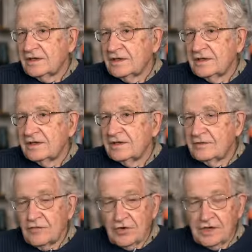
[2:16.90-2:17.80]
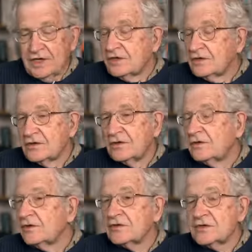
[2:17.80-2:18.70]
You walk down this
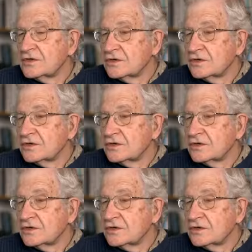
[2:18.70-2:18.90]
hall, you'll see